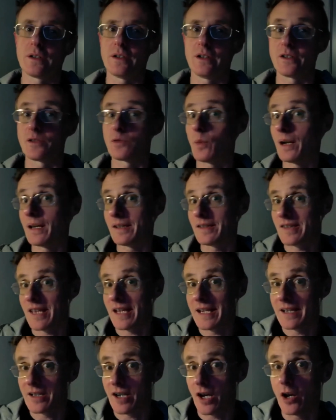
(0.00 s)
as well as
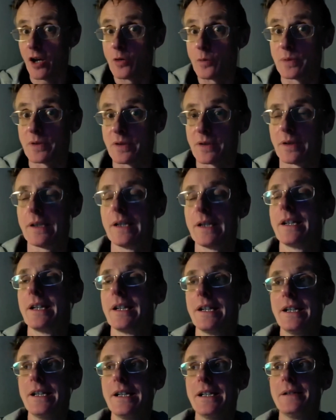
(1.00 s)
they had hoped,
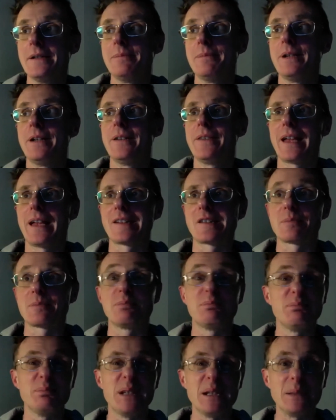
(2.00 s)
and that's
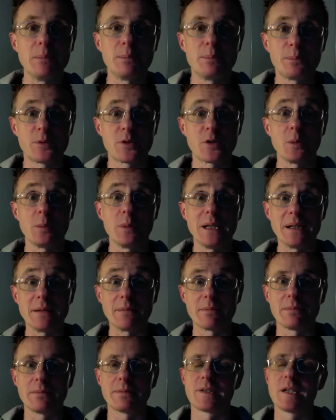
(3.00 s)
me sort of being
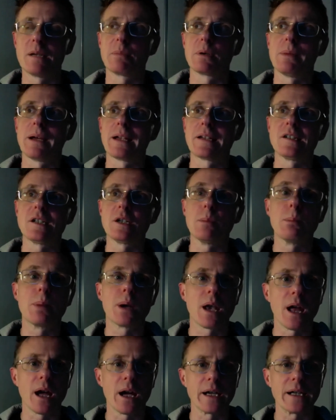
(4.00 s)
diplomatic and
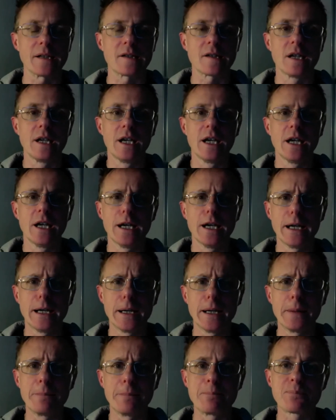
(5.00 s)
polite.
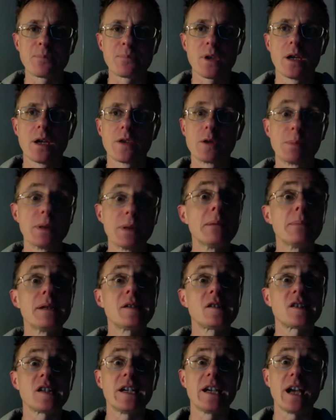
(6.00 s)
The
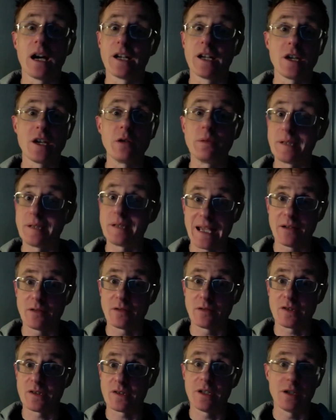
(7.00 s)
BBC, I don't
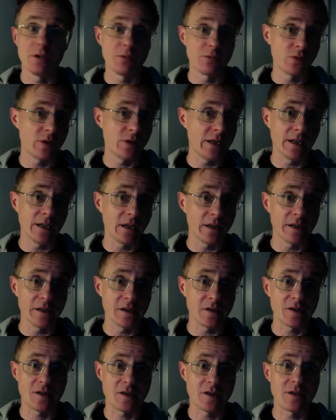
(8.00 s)
doubt, have
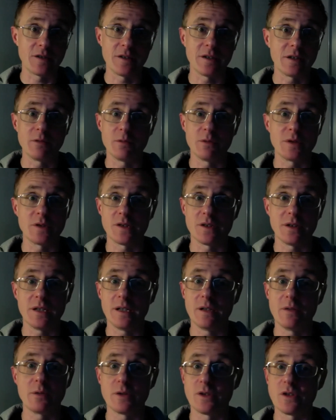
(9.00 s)
realised that it
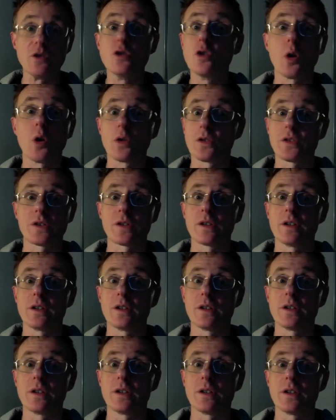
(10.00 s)
was not
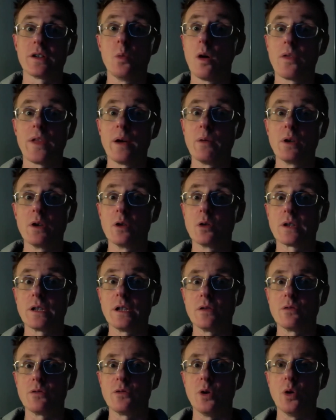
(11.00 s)
what they were
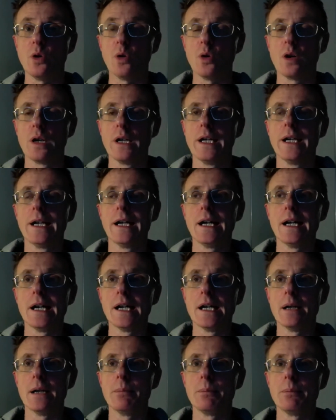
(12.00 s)
looking for.
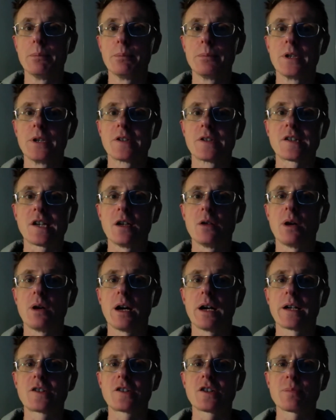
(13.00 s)
So
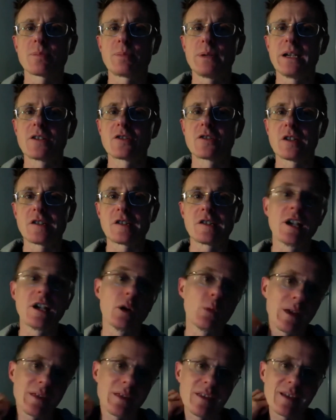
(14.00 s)
I'd just be interested to know
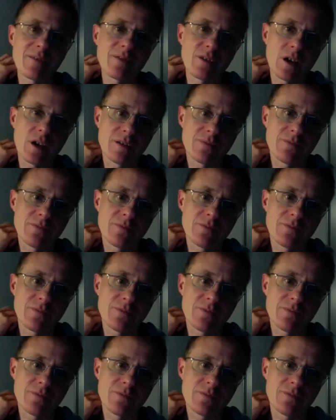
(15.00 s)
whether they kind of...